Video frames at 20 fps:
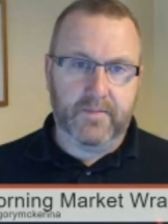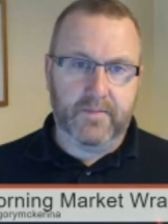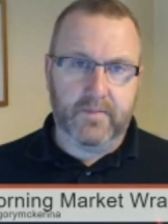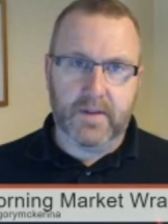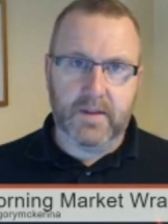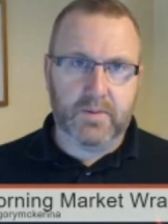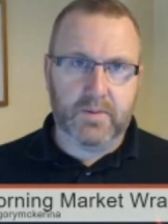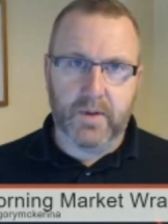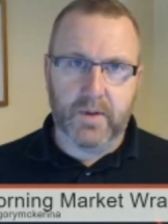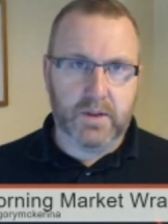
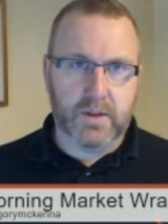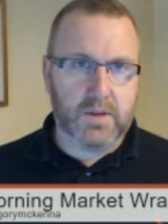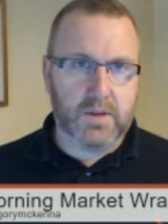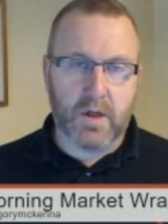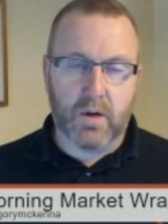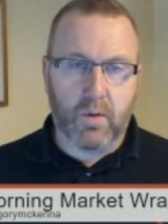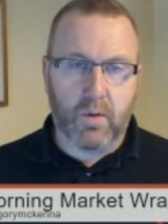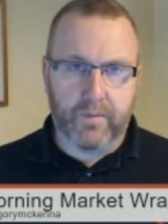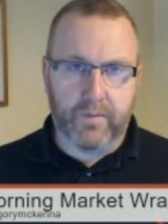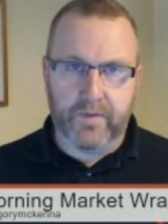That's been
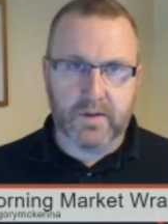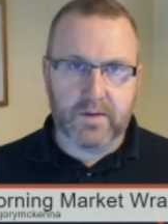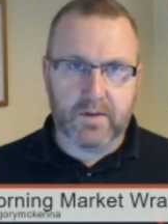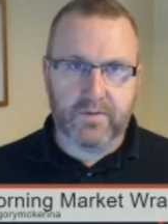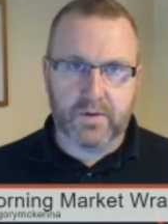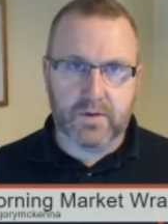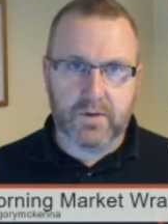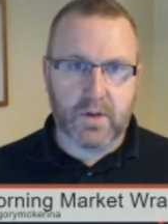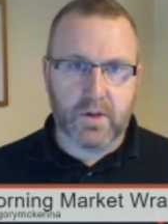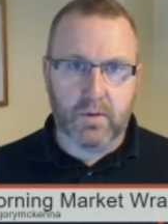so obvious
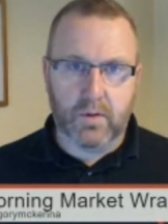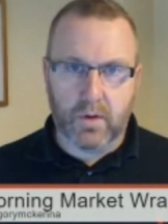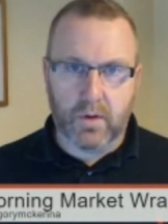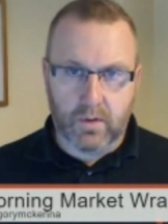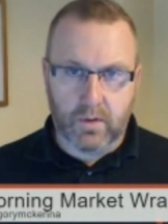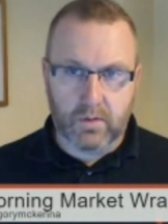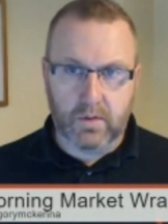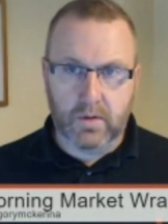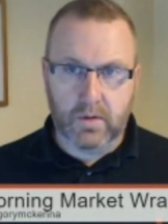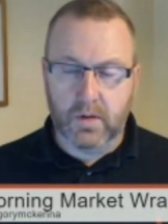for so
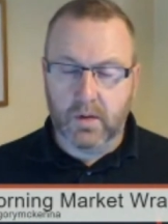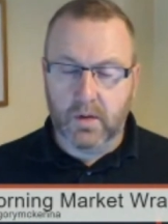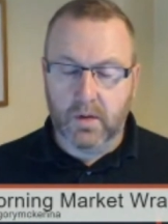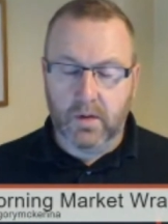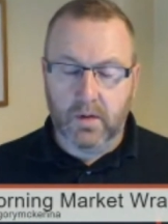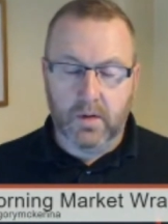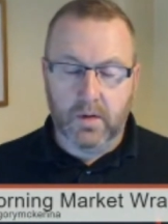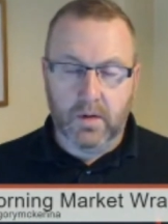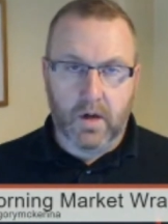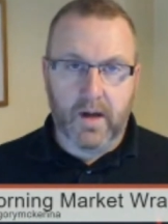long.
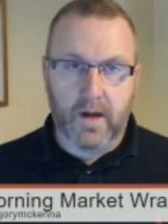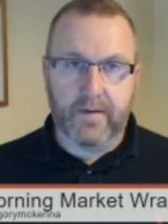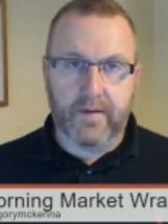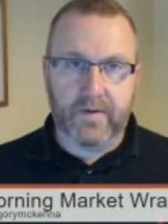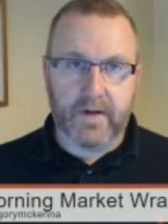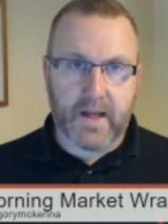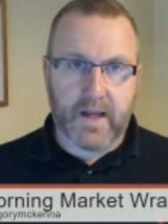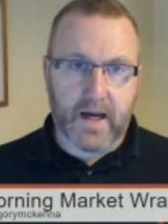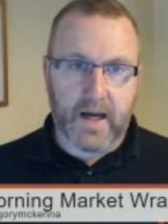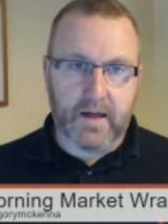I
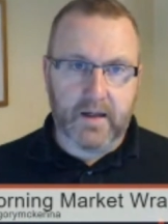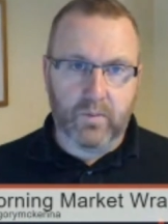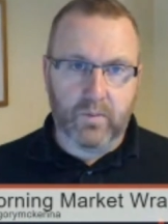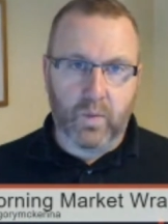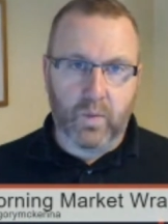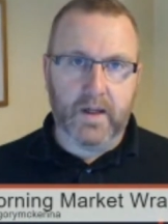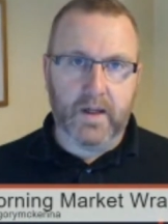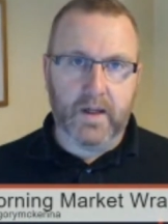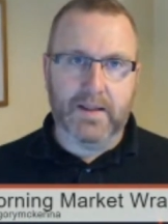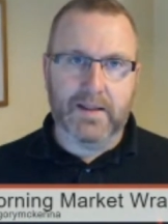advocated
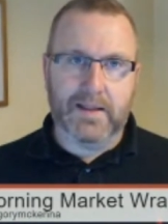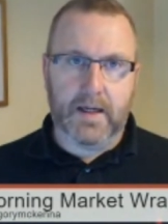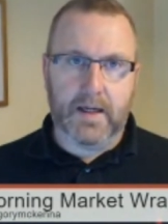one and